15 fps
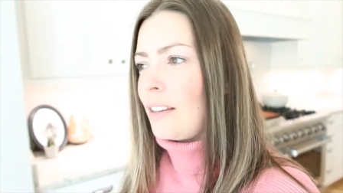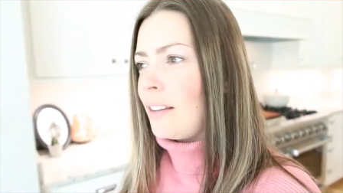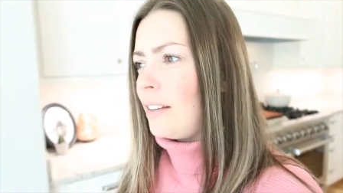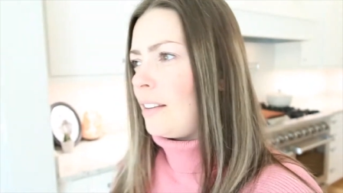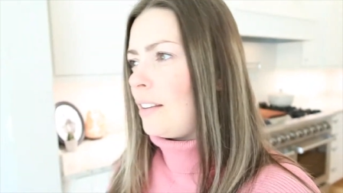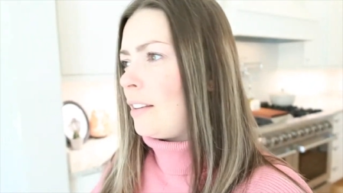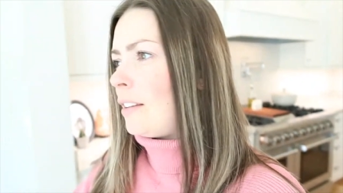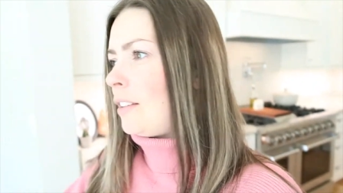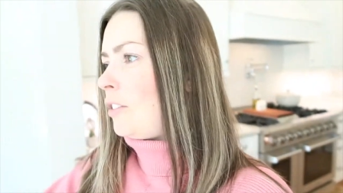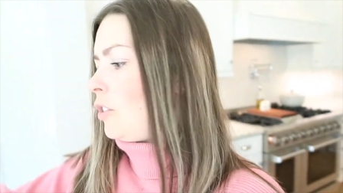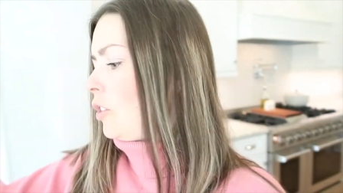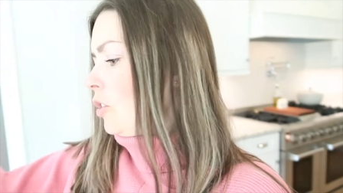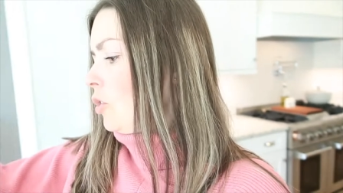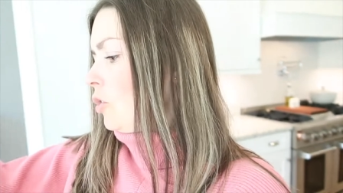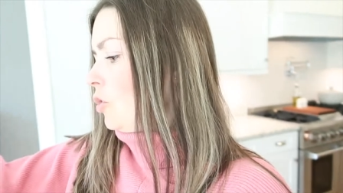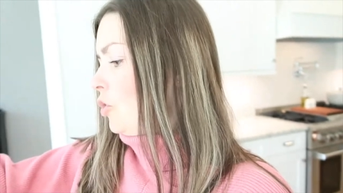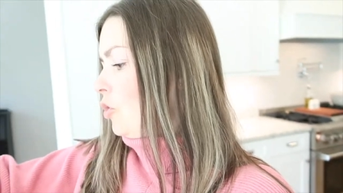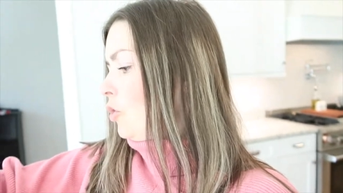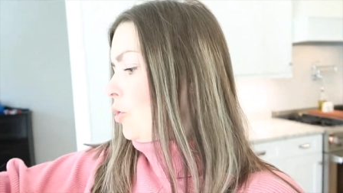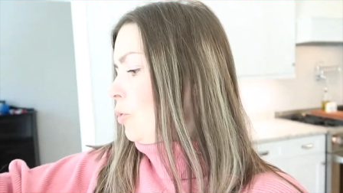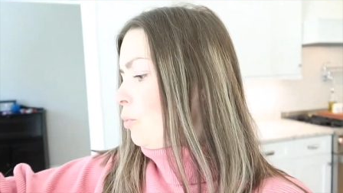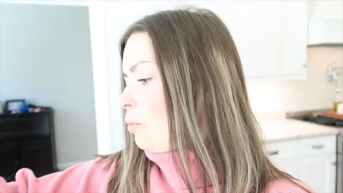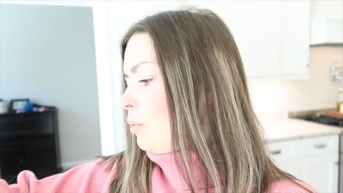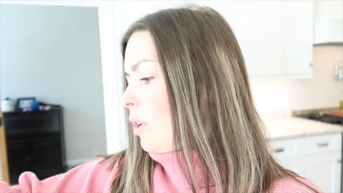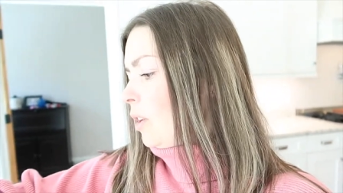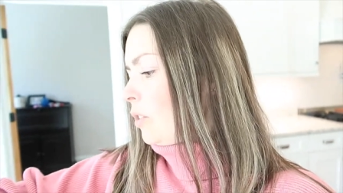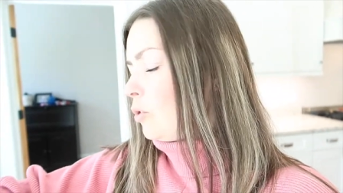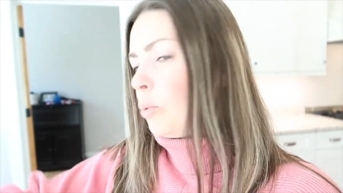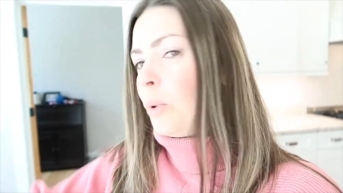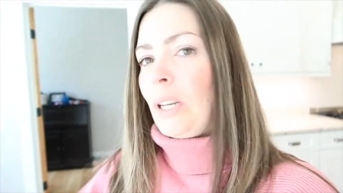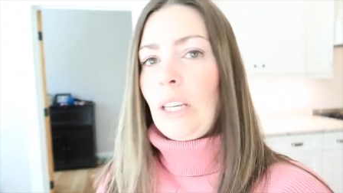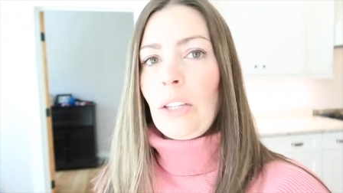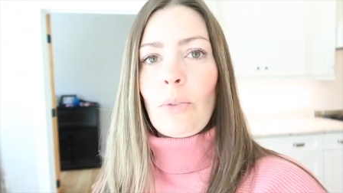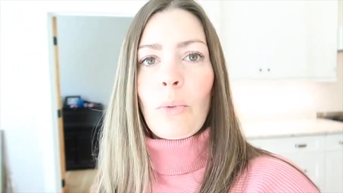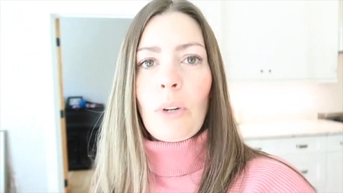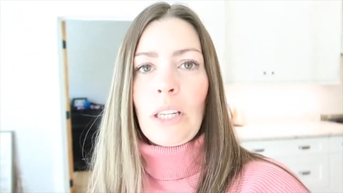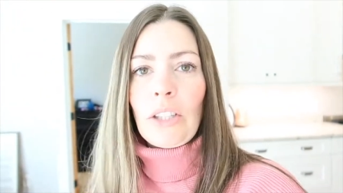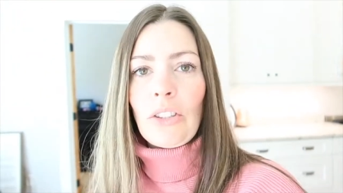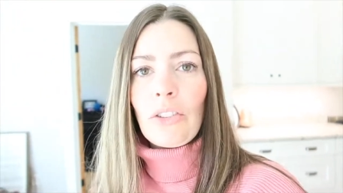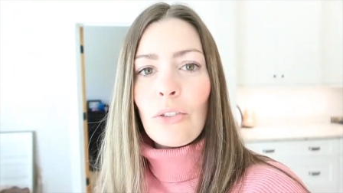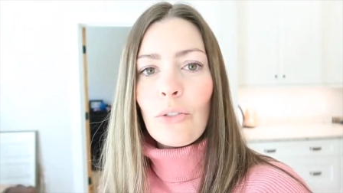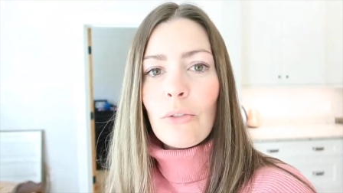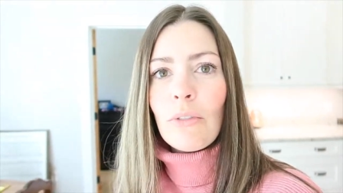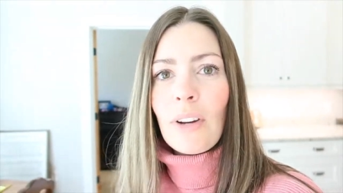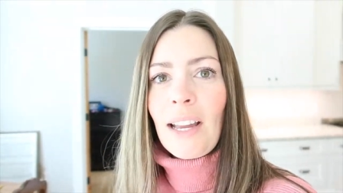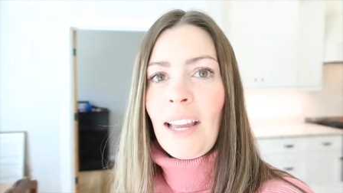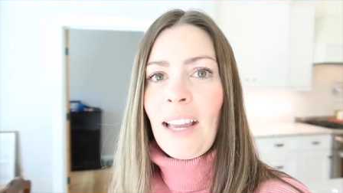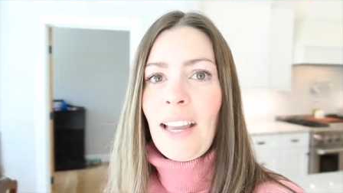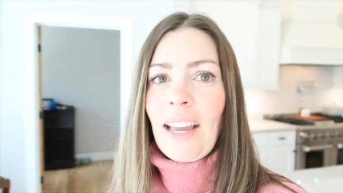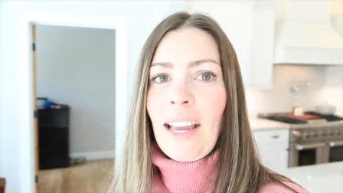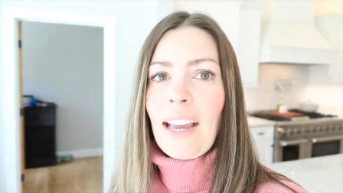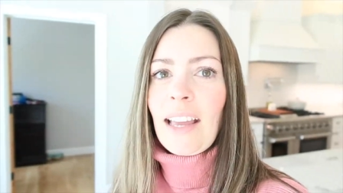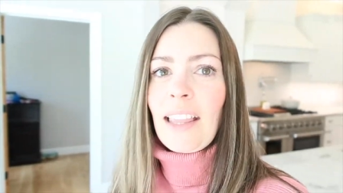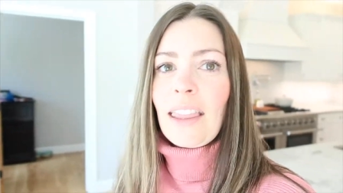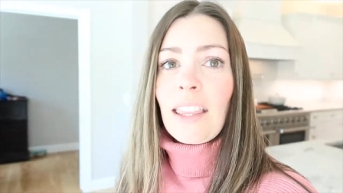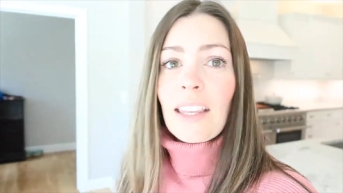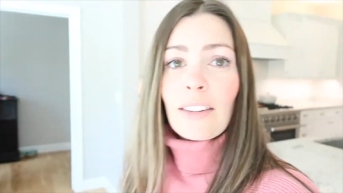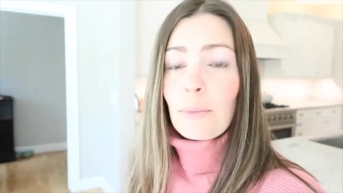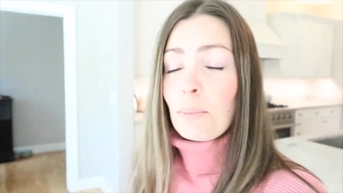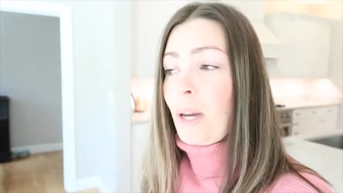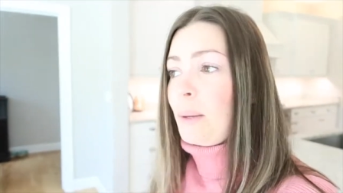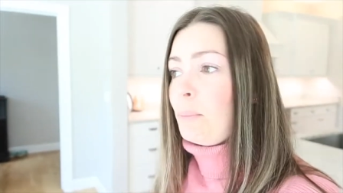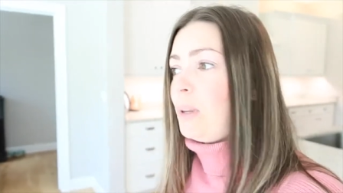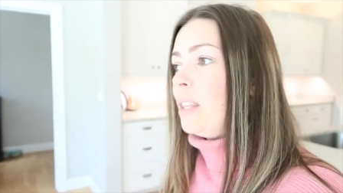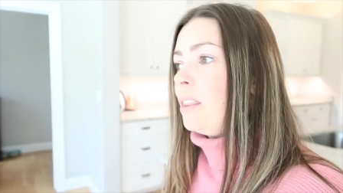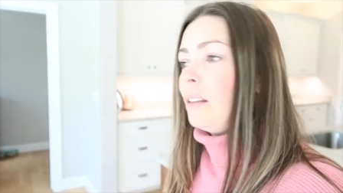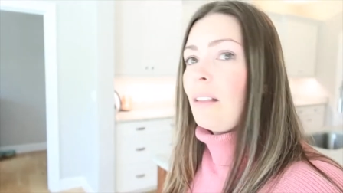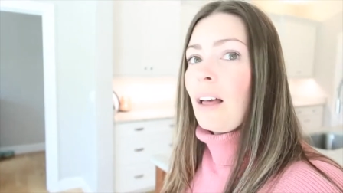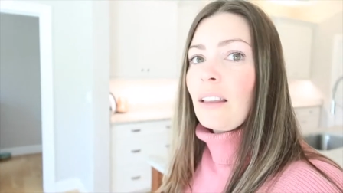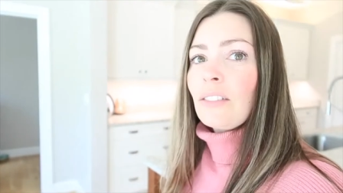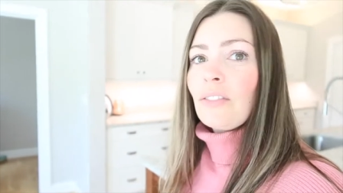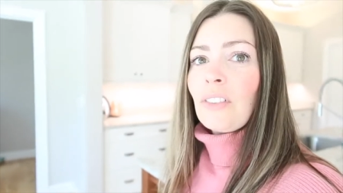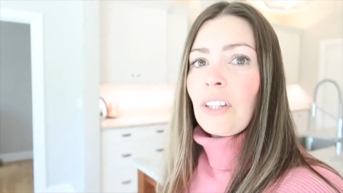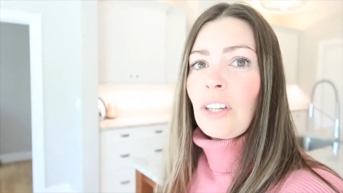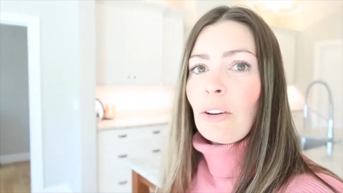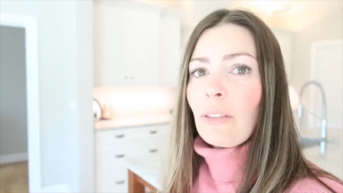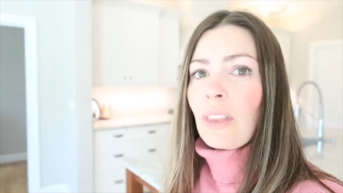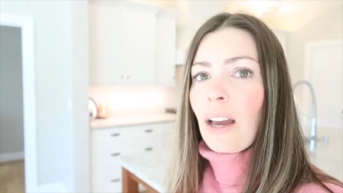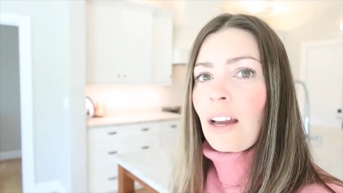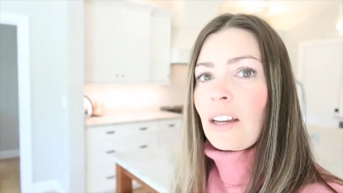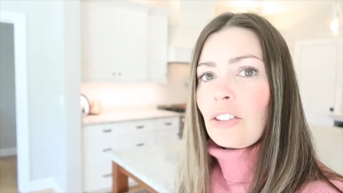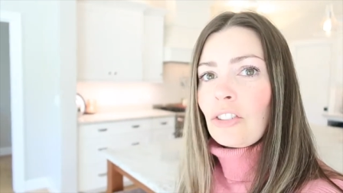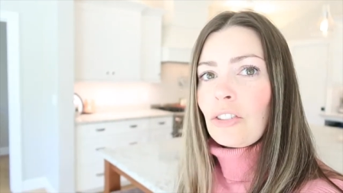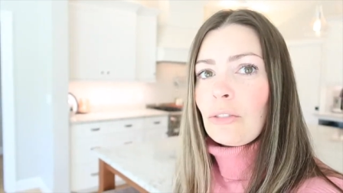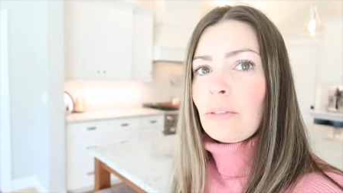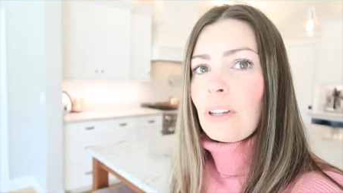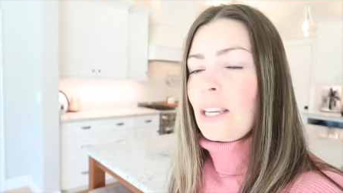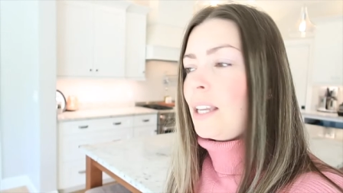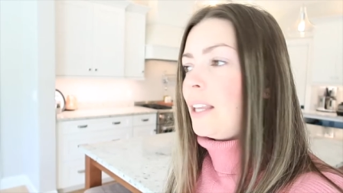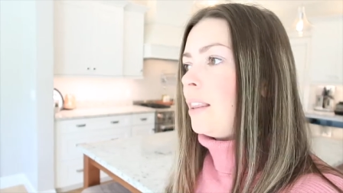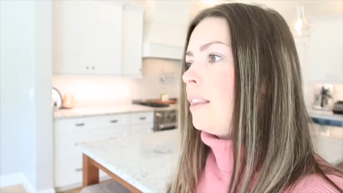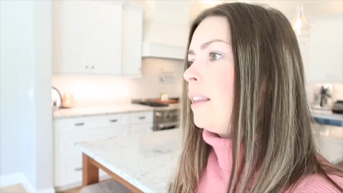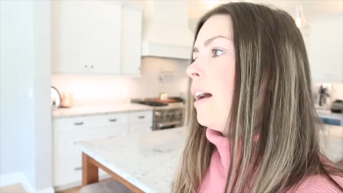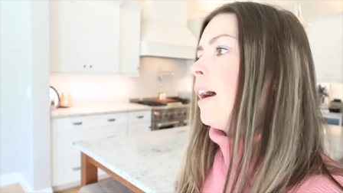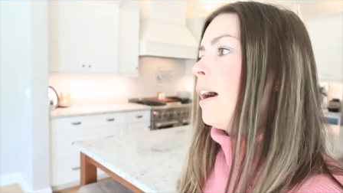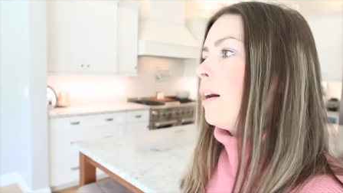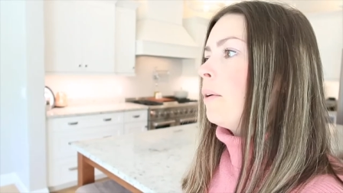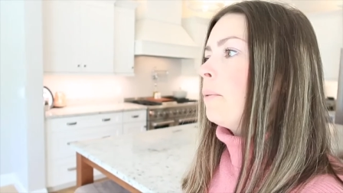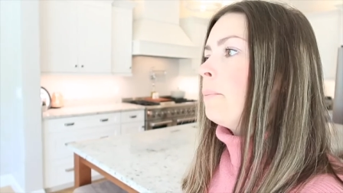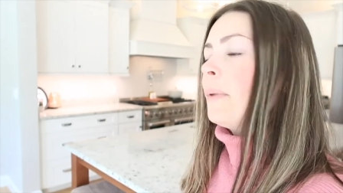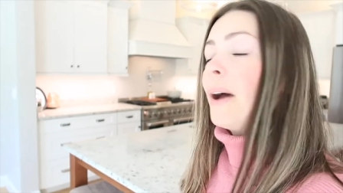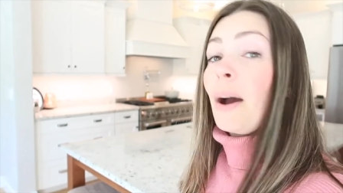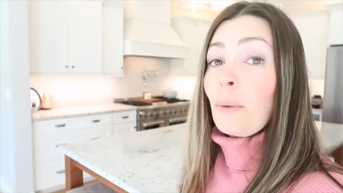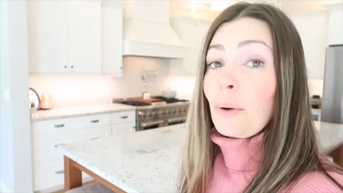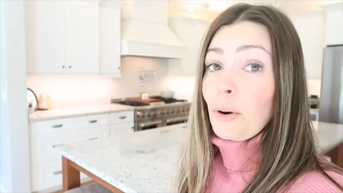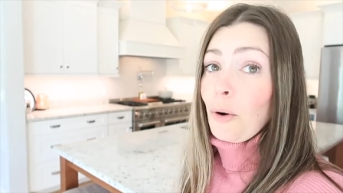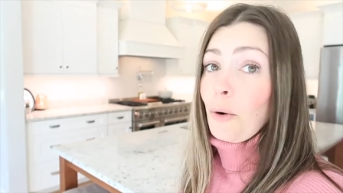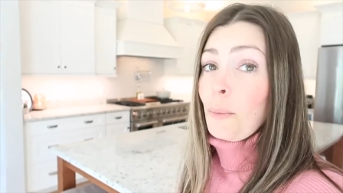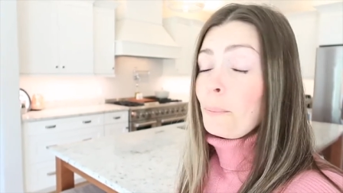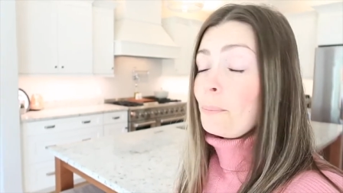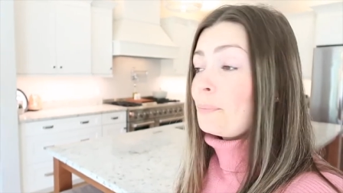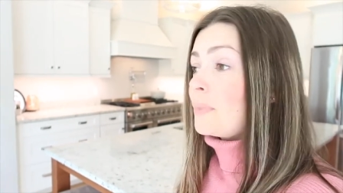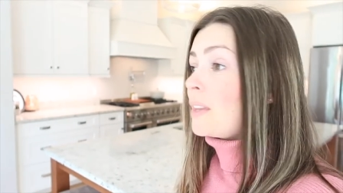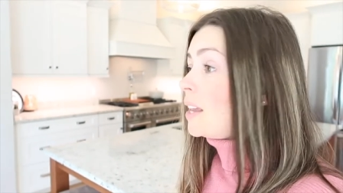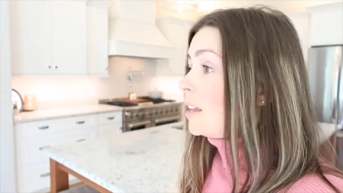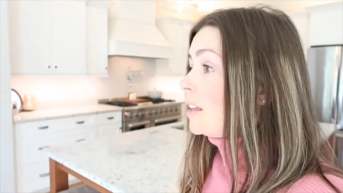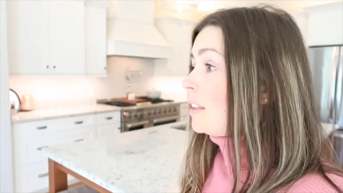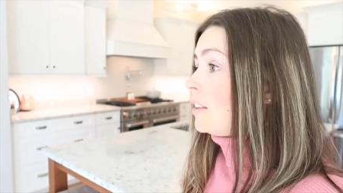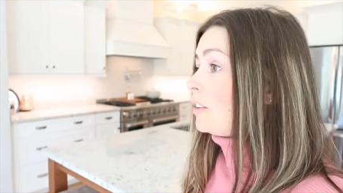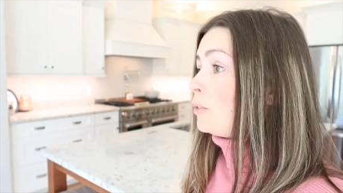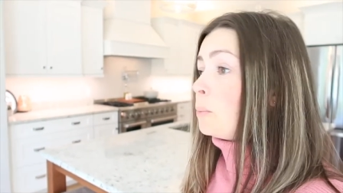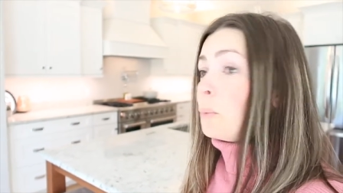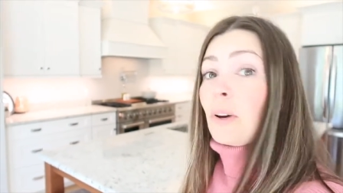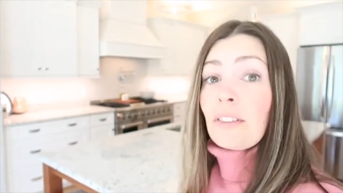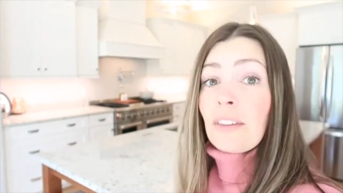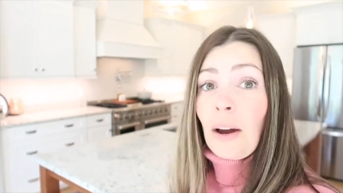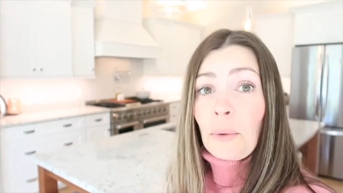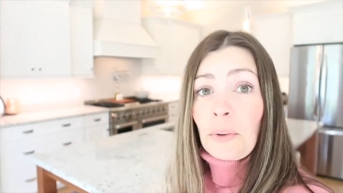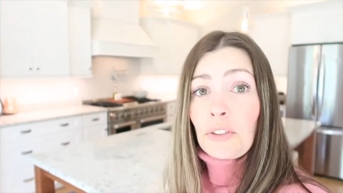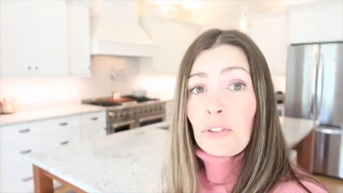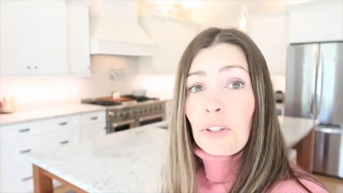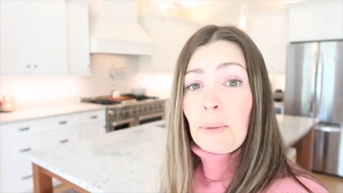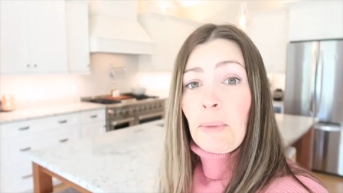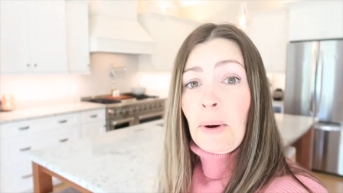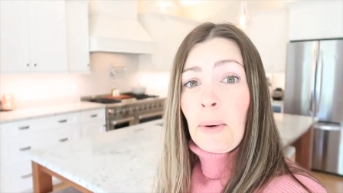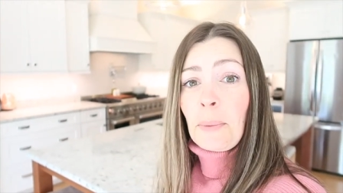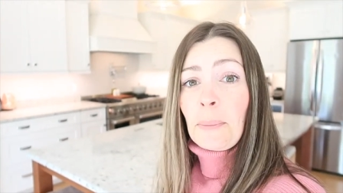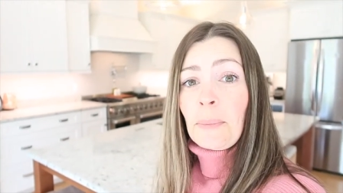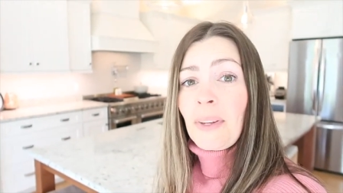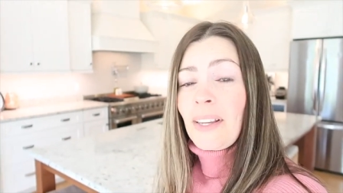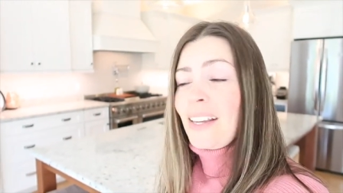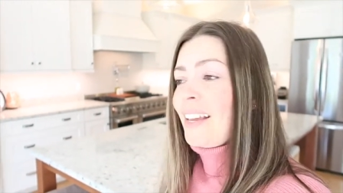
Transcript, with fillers: It is June 2022, and this might be the last video that I shoot in our home. This was our dream home,